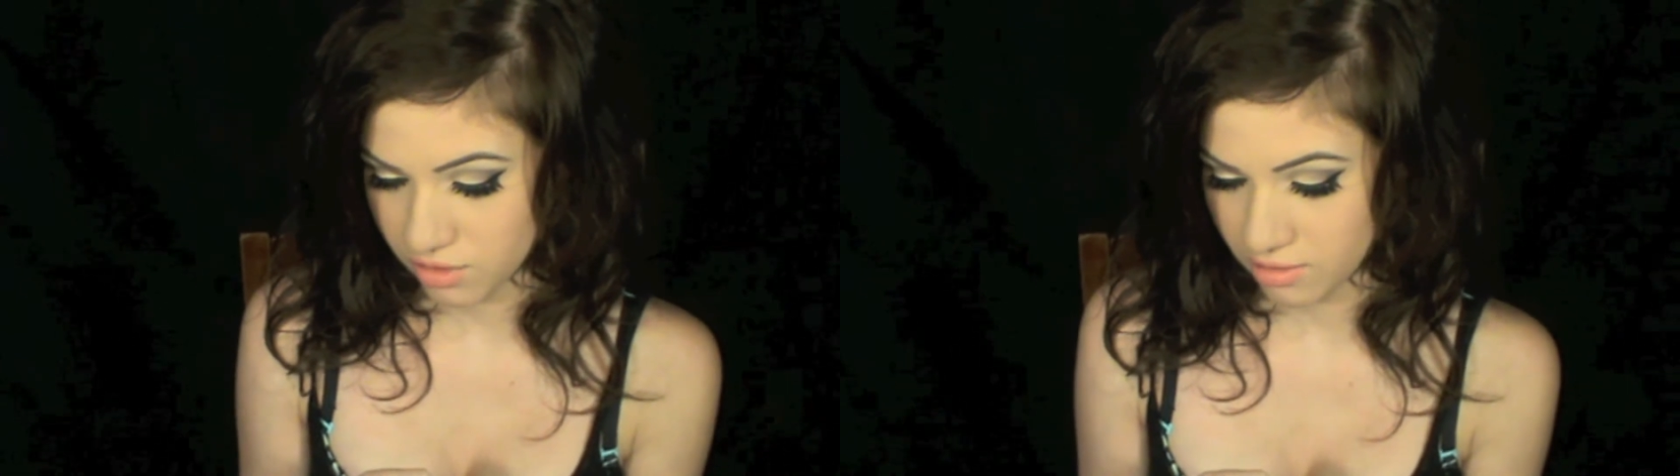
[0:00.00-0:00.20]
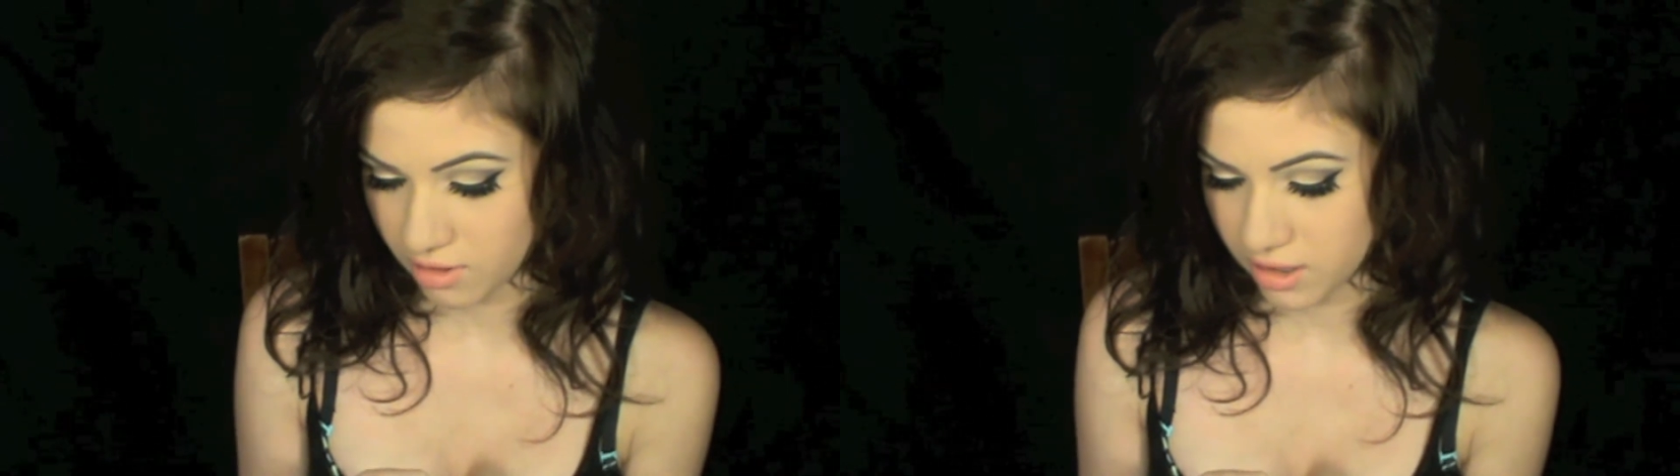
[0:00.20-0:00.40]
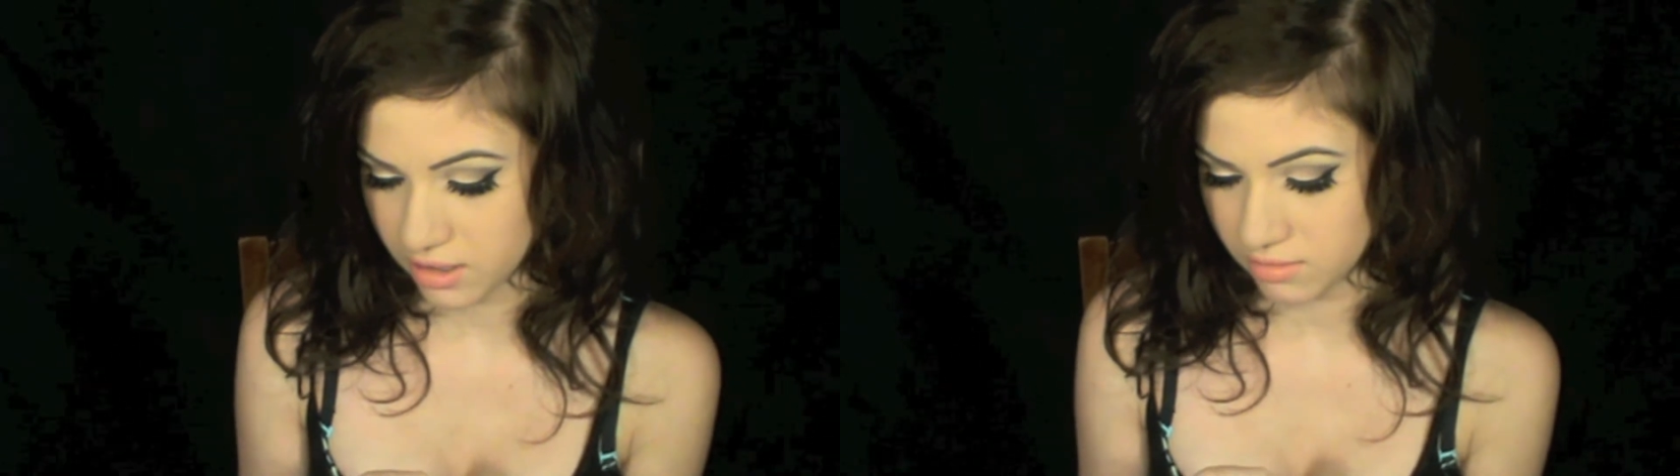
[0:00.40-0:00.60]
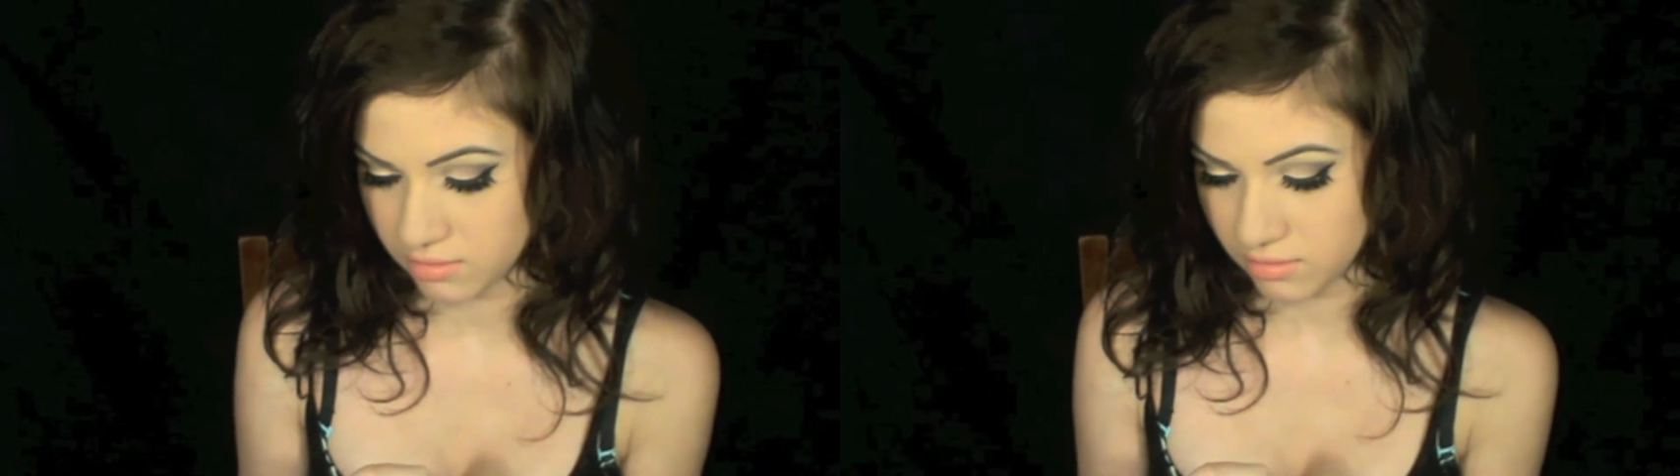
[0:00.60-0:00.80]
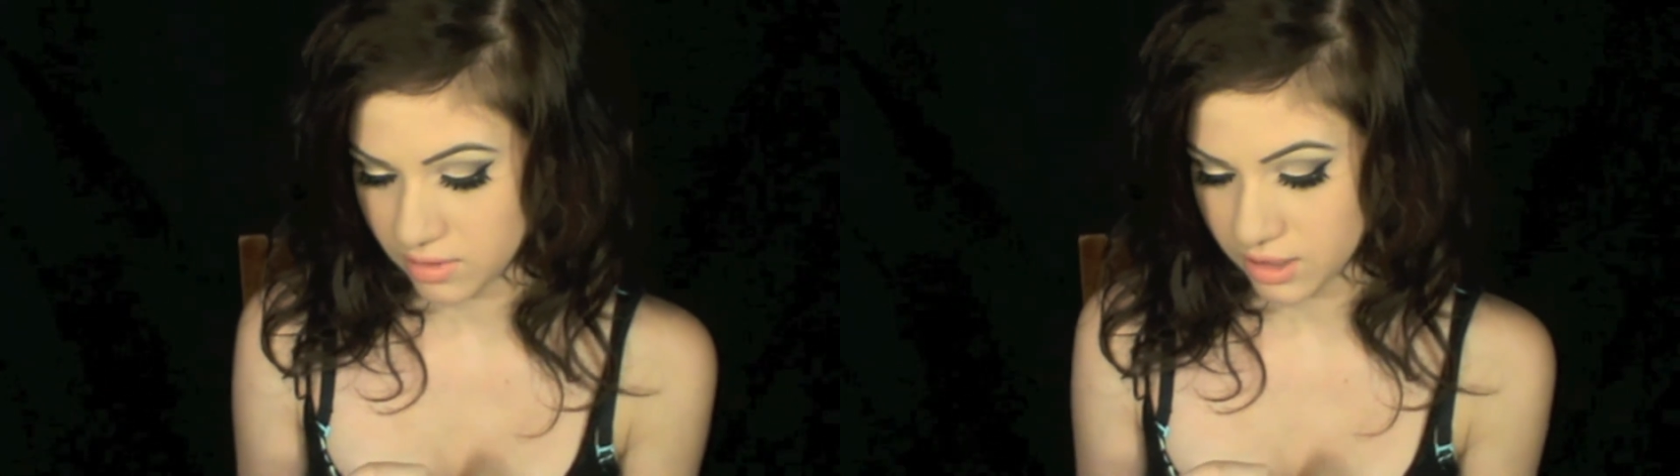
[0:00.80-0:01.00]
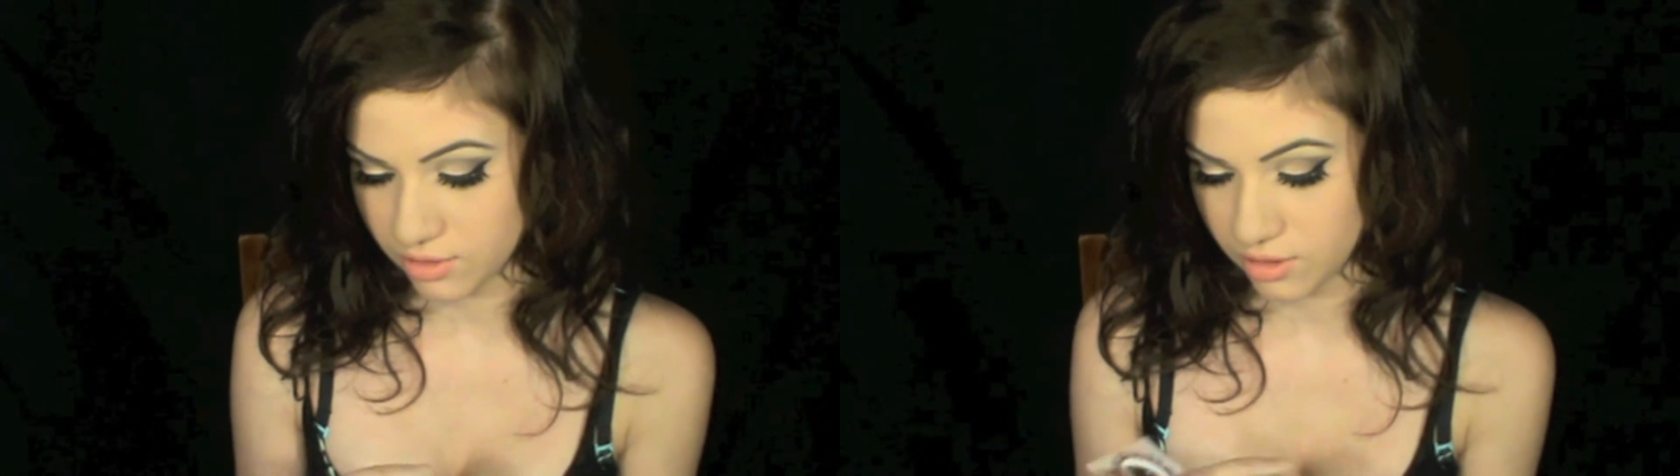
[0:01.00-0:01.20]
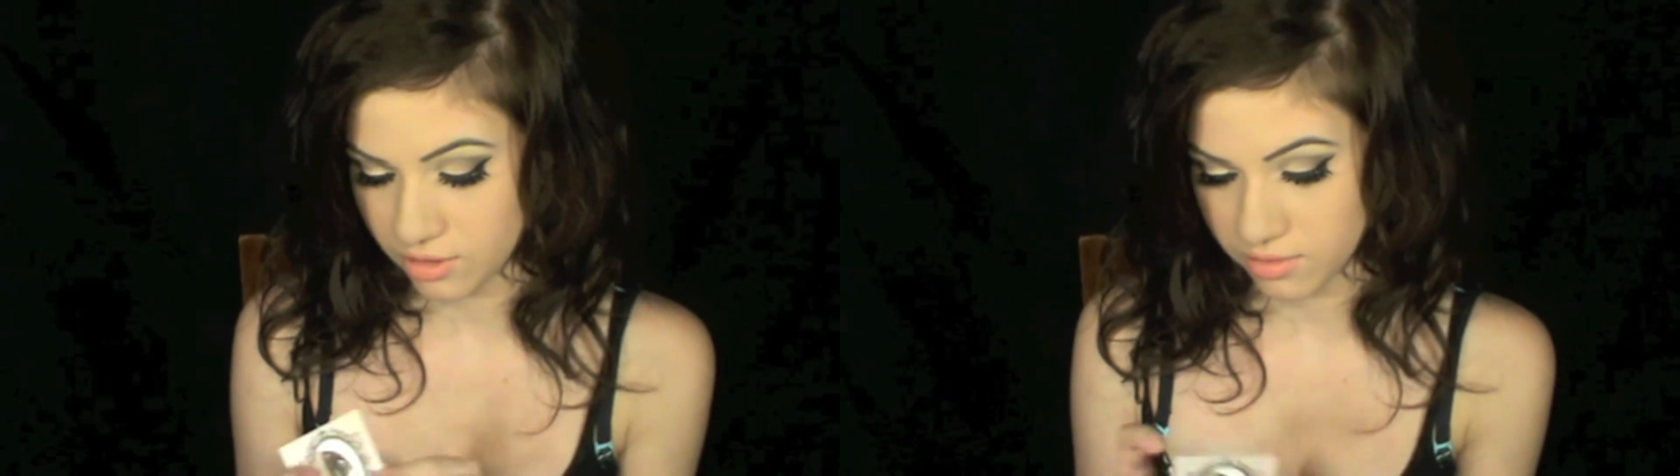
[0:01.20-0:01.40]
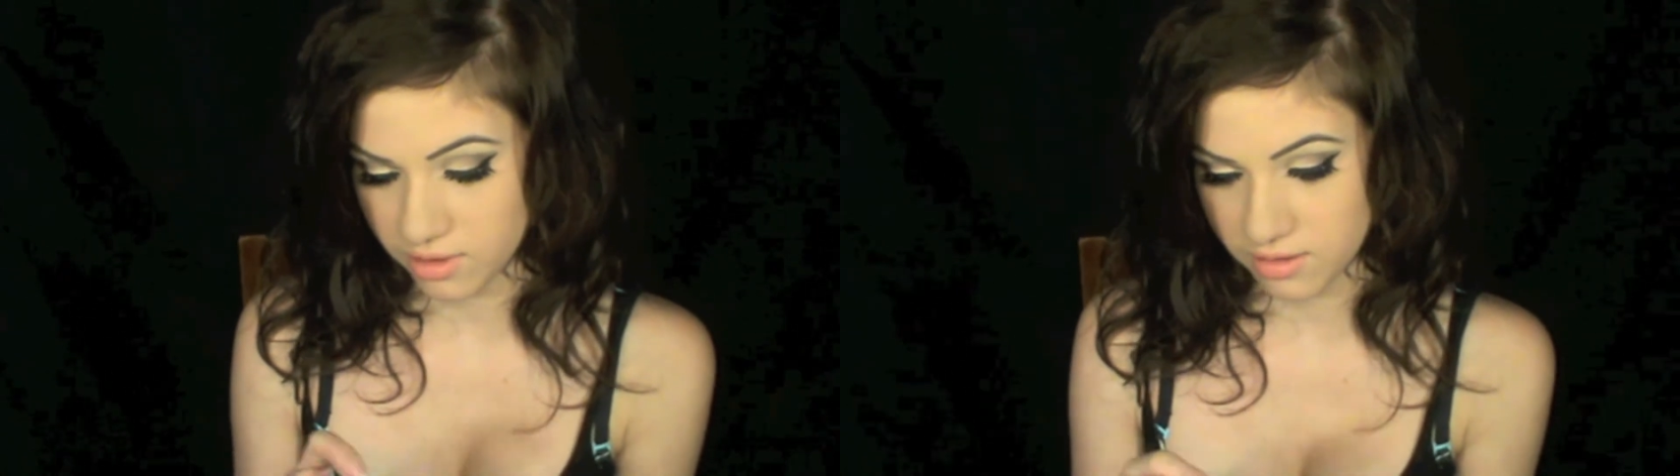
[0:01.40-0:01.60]
side. I don't
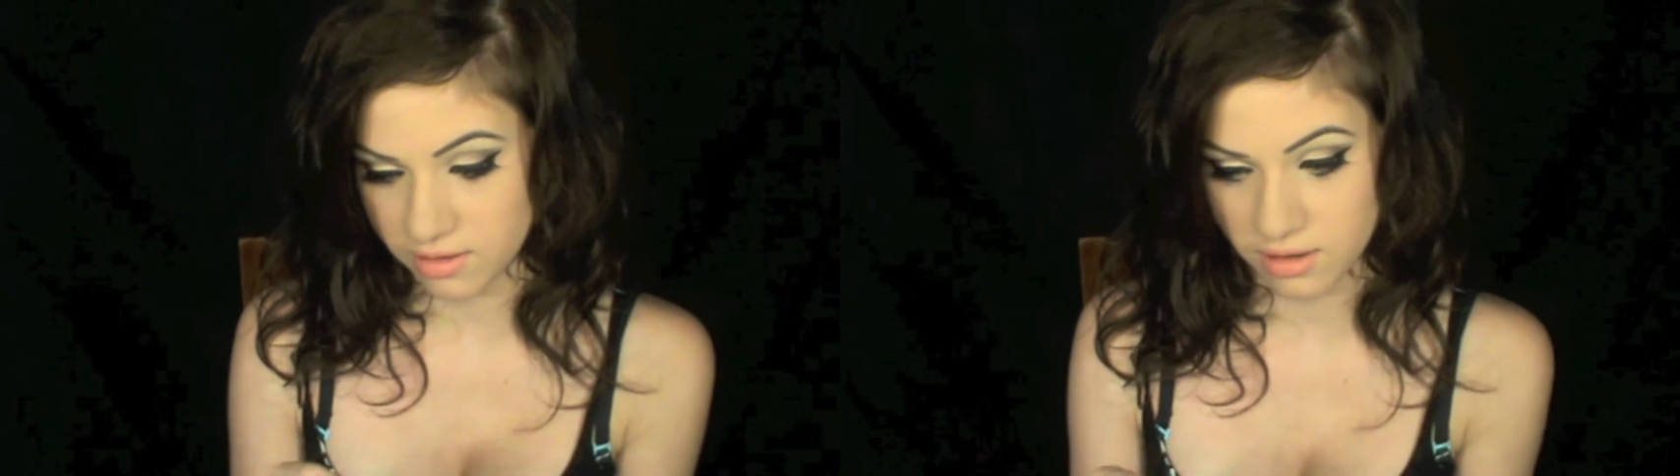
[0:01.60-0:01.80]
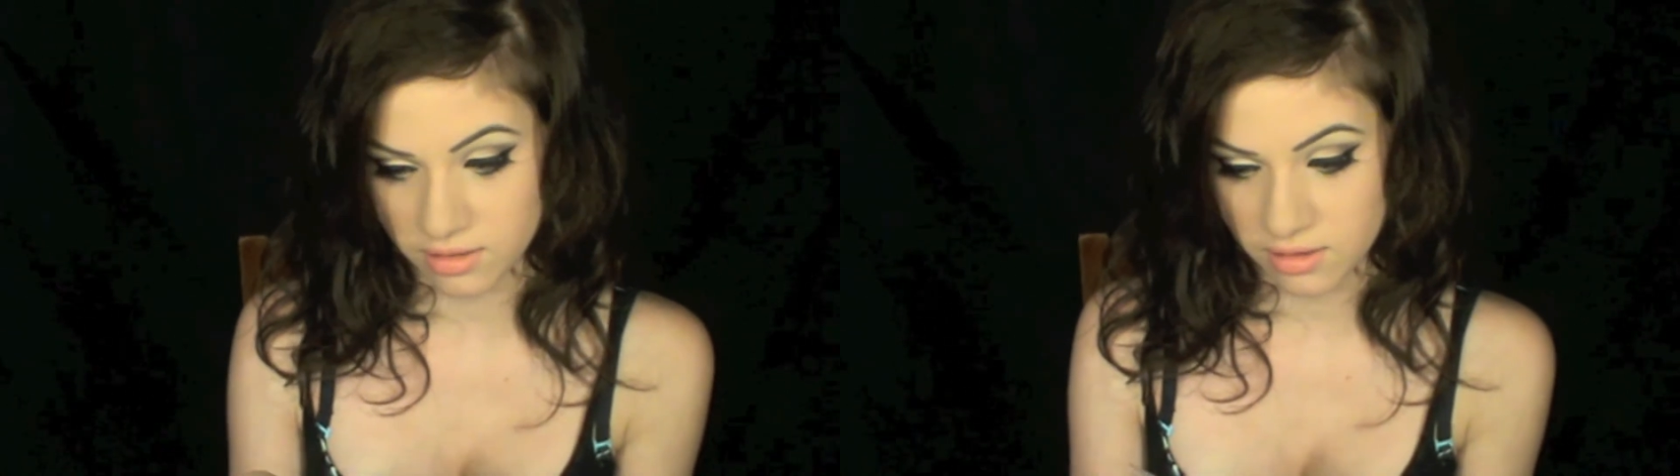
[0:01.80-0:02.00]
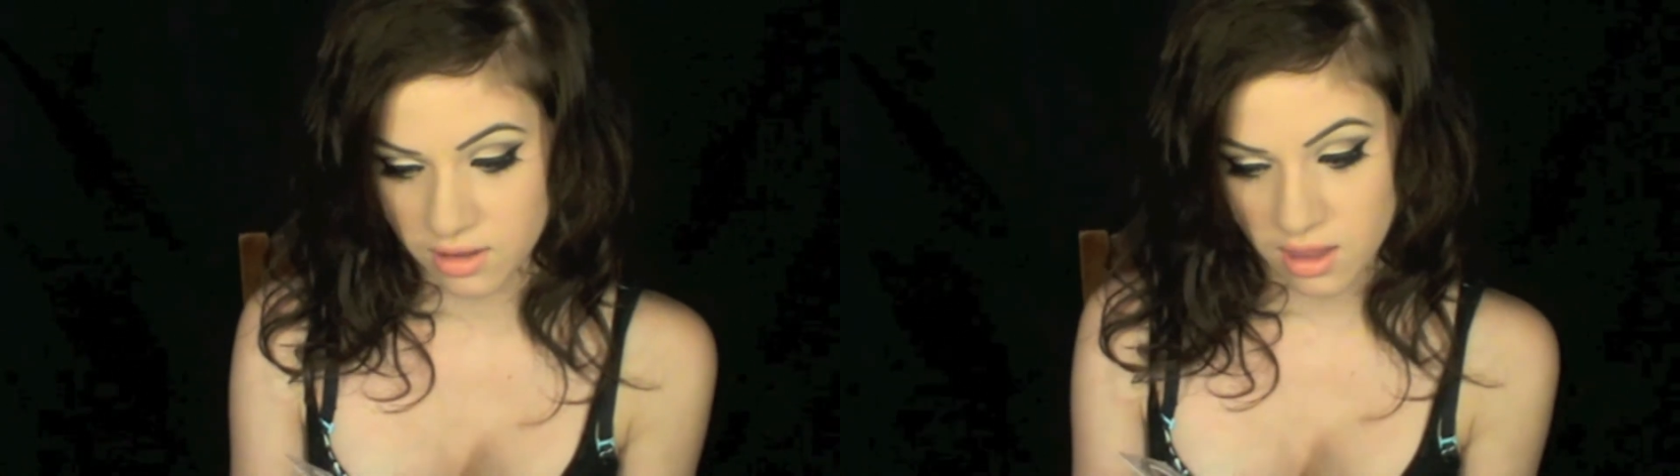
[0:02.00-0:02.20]
know what that says.